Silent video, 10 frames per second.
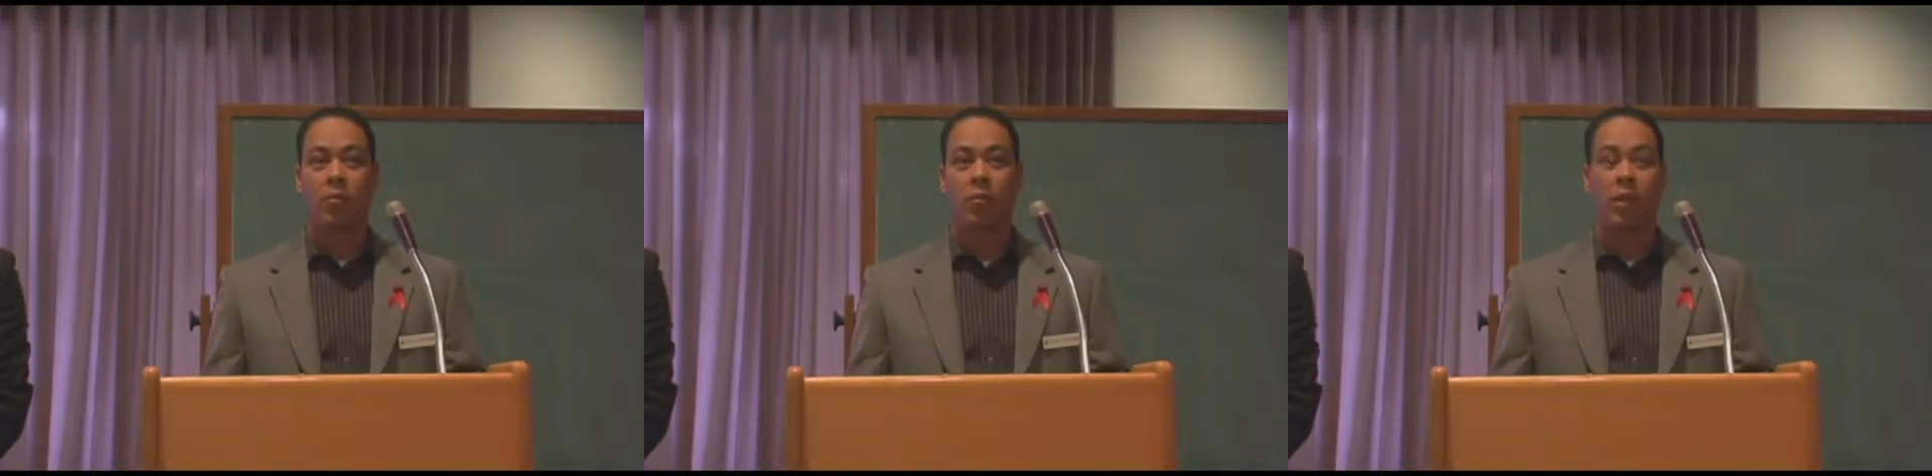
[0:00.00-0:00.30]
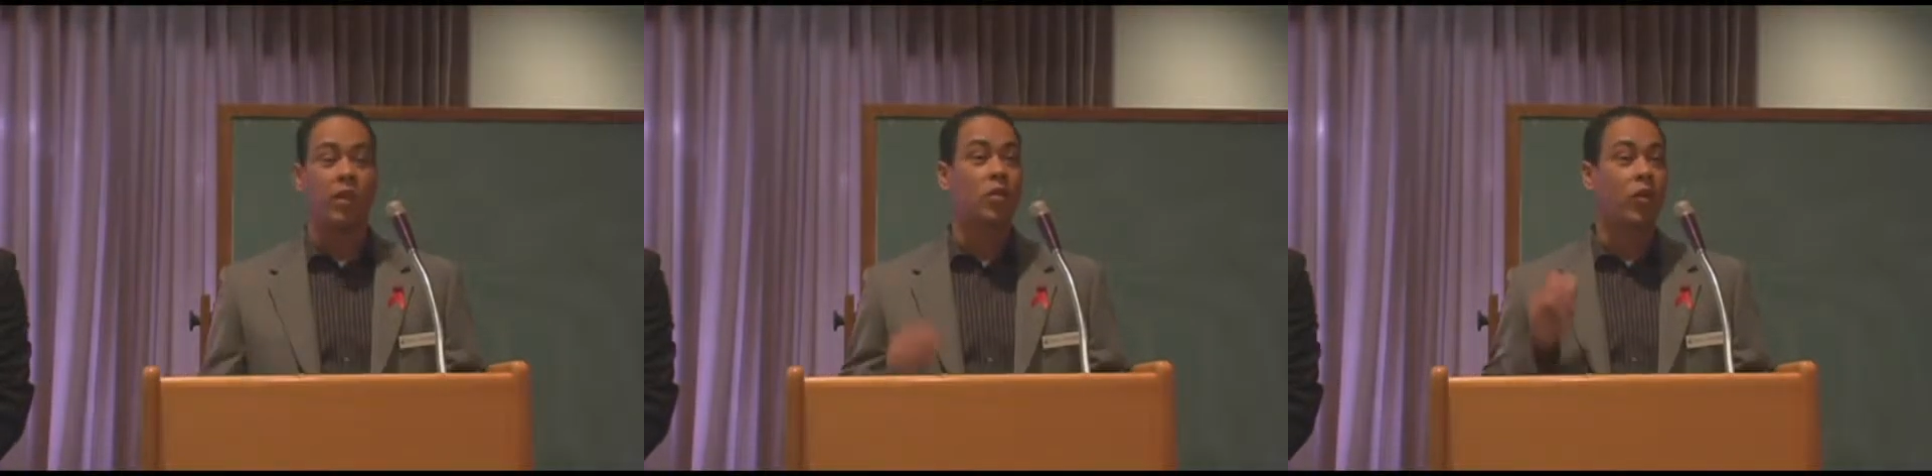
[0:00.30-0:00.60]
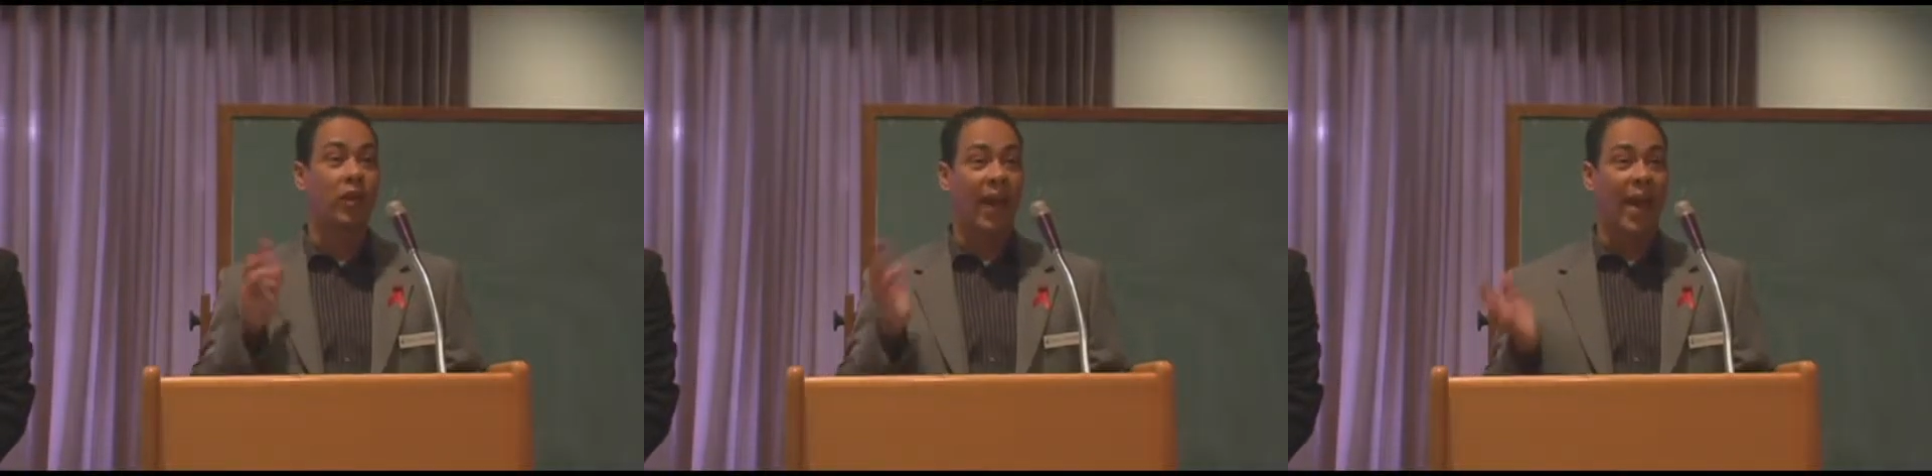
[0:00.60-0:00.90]
what is our
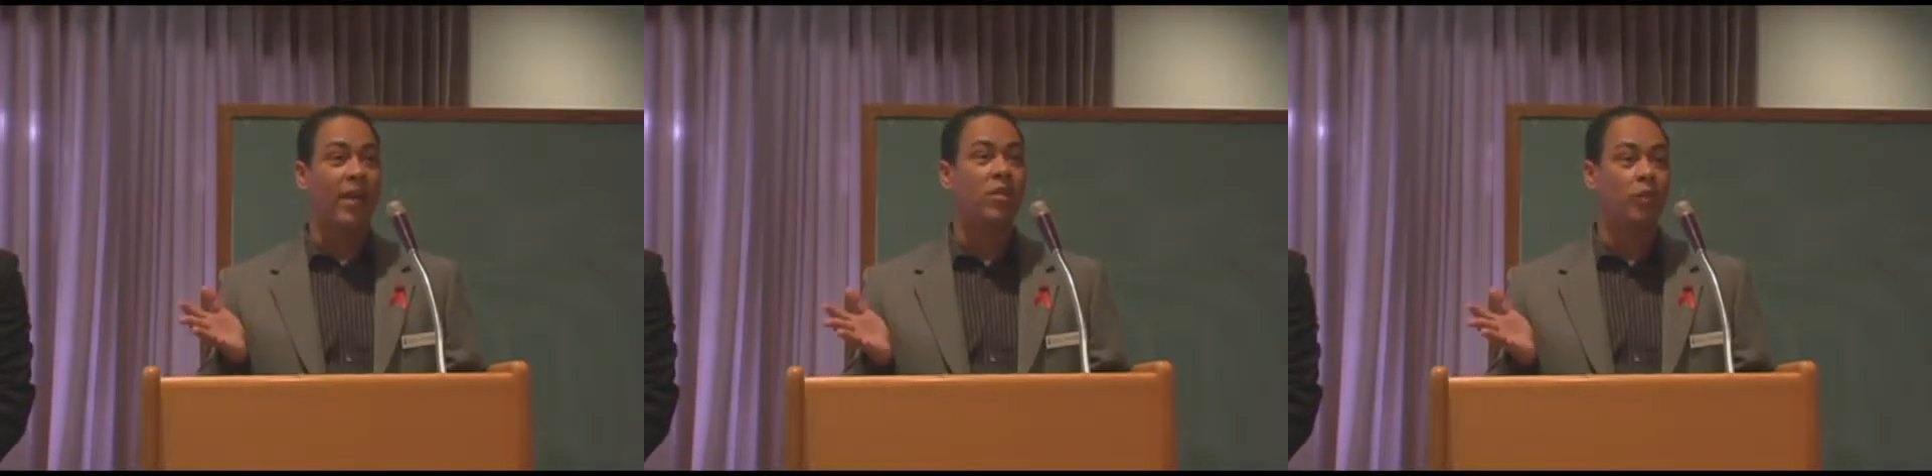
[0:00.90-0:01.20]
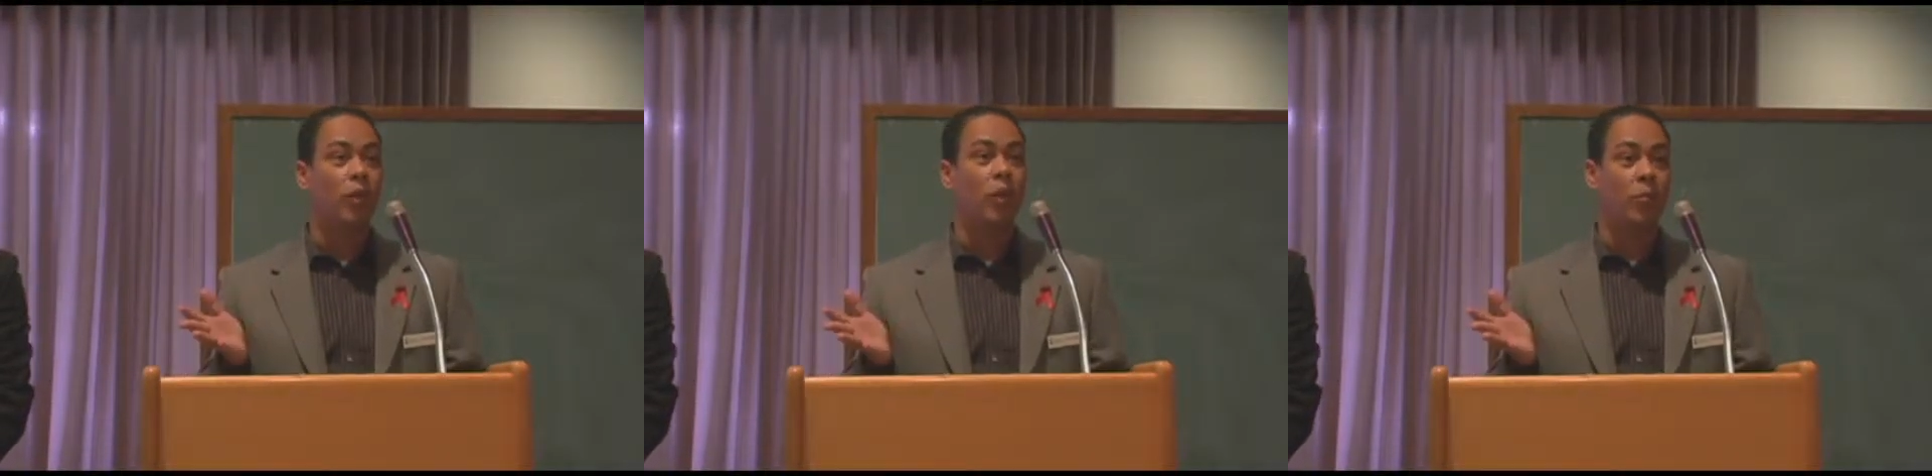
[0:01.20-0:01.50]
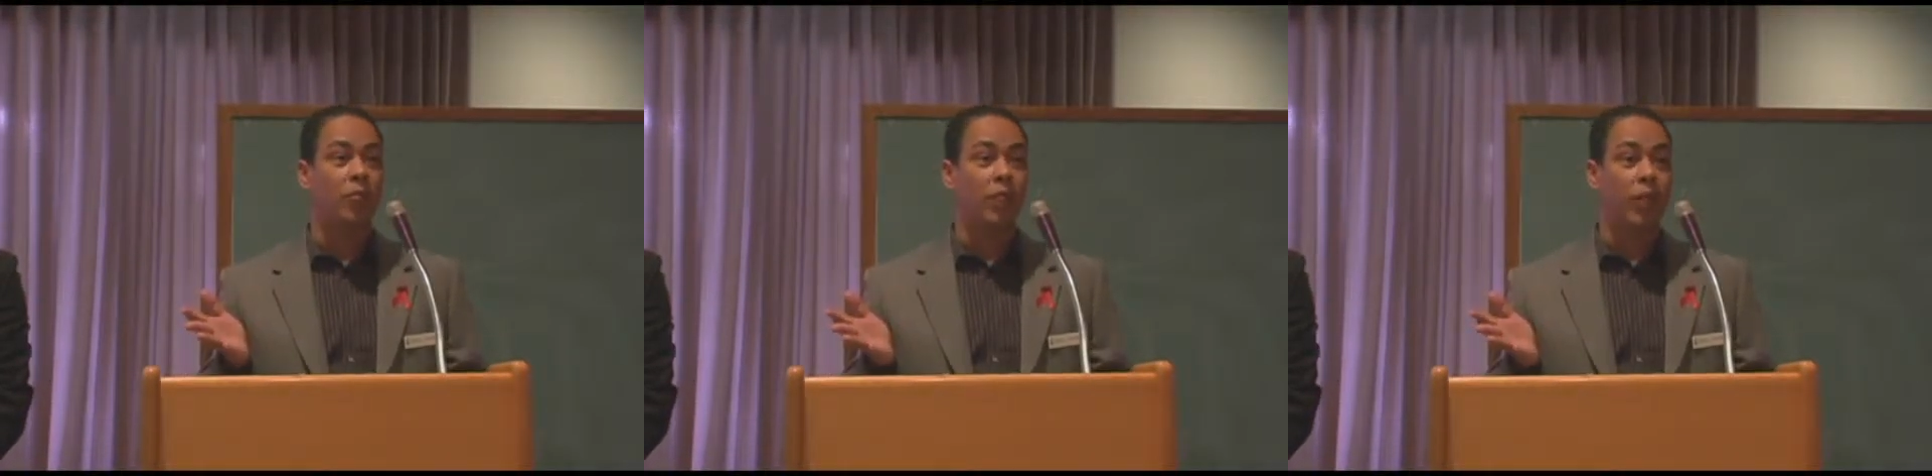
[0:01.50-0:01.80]
last
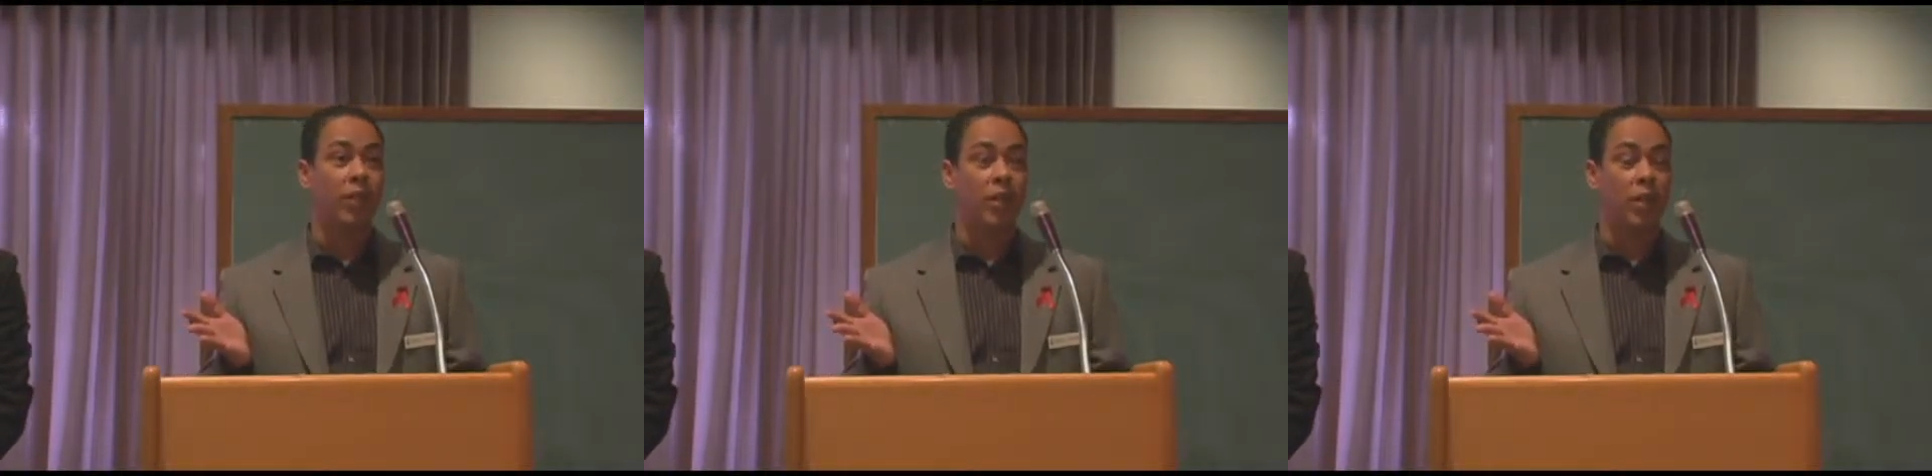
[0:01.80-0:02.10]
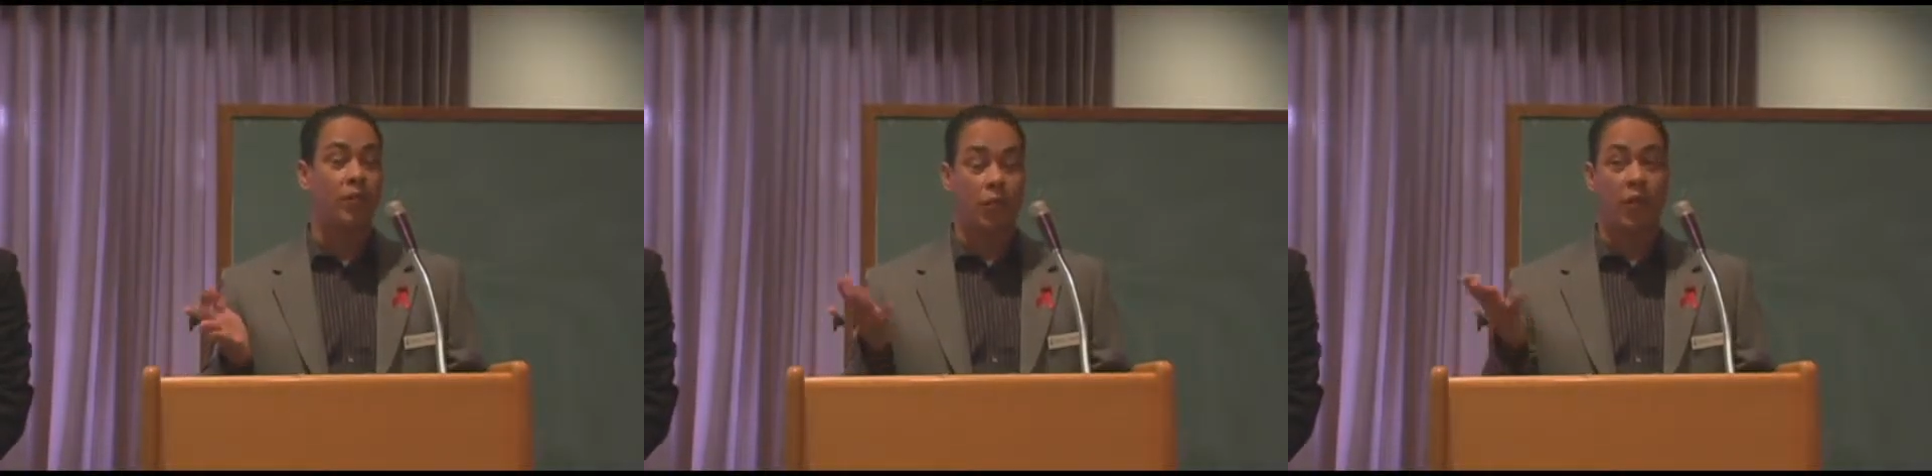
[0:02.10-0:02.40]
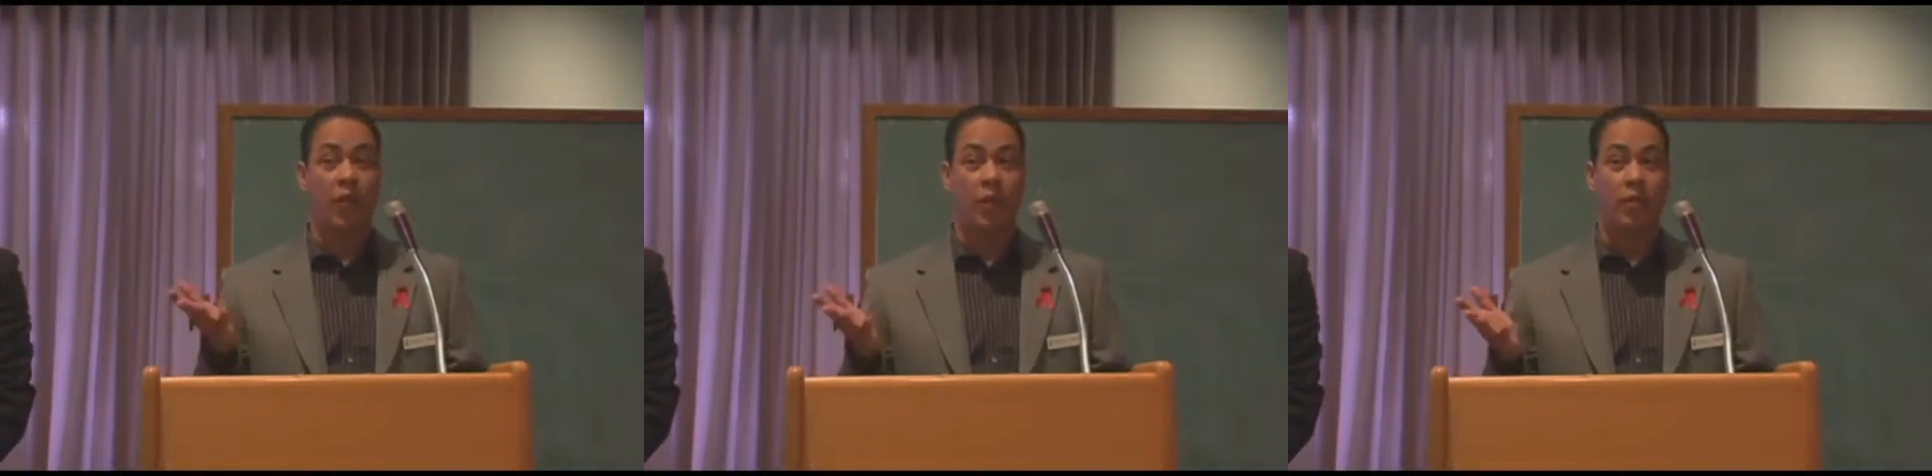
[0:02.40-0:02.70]
forum for the year for
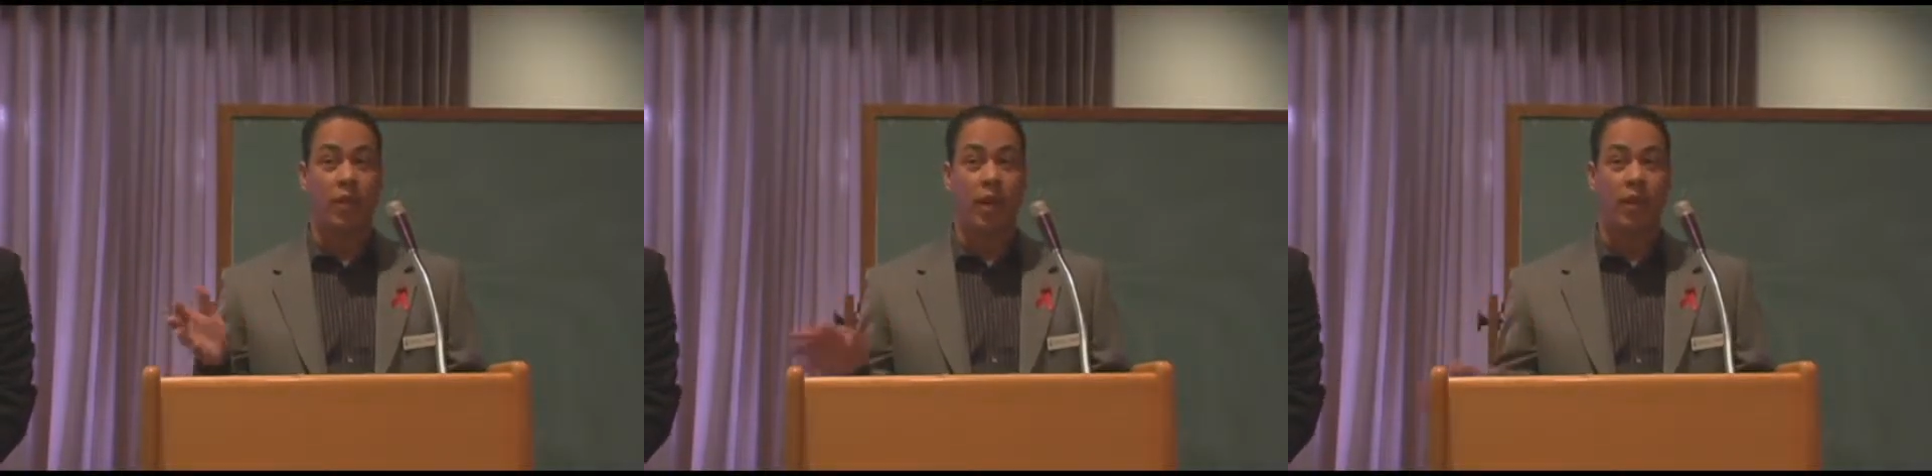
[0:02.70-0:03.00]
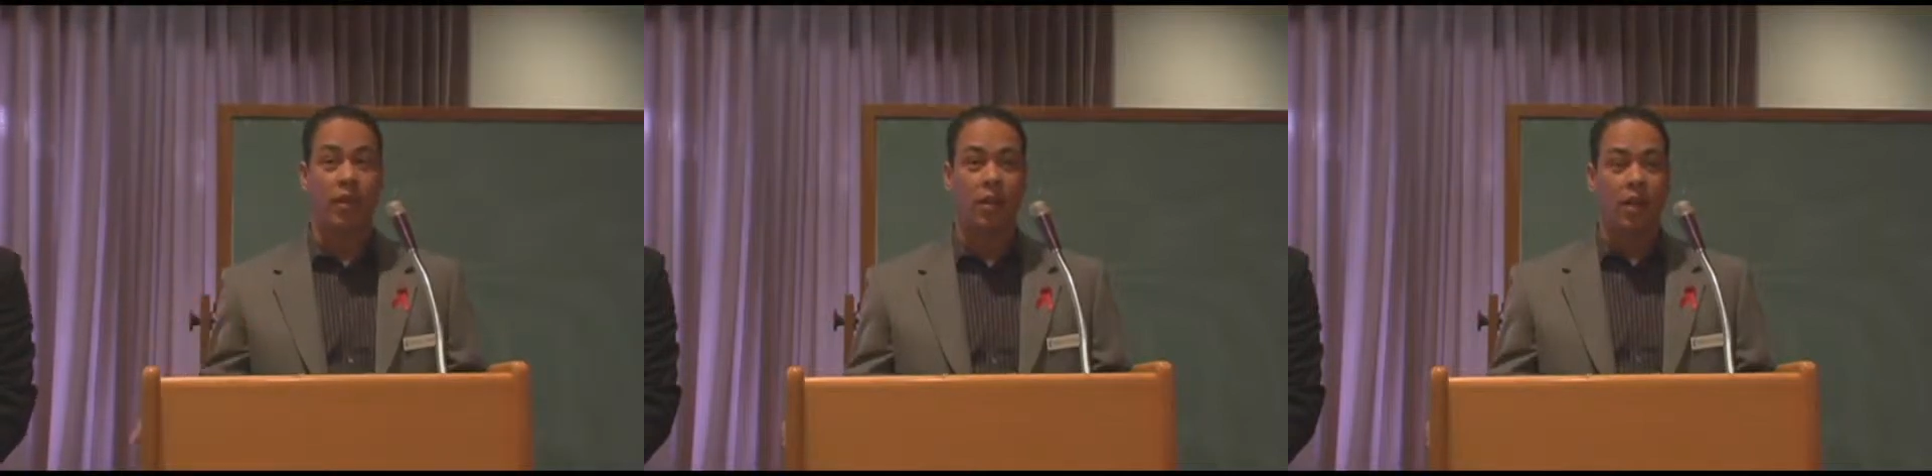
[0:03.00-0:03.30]
2009,